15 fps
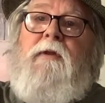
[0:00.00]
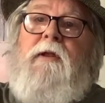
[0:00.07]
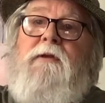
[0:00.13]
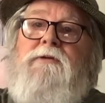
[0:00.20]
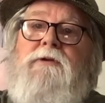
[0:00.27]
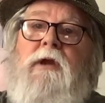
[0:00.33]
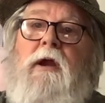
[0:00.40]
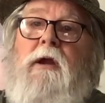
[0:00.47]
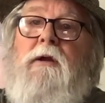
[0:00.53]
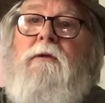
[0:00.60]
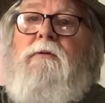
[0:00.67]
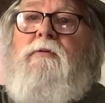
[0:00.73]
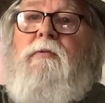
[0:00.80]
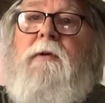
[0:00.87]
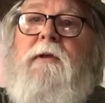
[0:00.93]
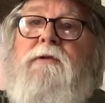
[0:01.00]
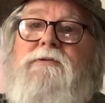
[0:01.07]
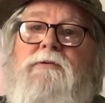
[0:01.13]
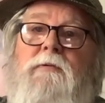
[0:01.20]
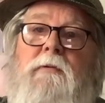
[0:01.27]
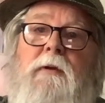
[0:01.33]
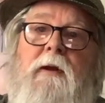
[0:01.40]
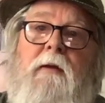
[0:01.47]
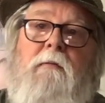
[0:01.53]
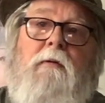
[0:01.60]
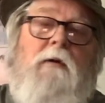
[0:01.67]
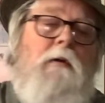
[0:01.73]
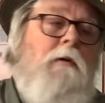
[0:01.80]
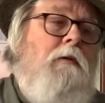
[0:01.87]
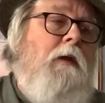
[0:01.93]
Hitchcock twist or
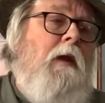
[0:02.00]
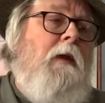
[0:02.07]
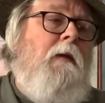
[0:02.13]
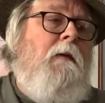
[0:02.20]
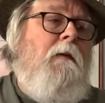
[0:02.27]
whatever, okay?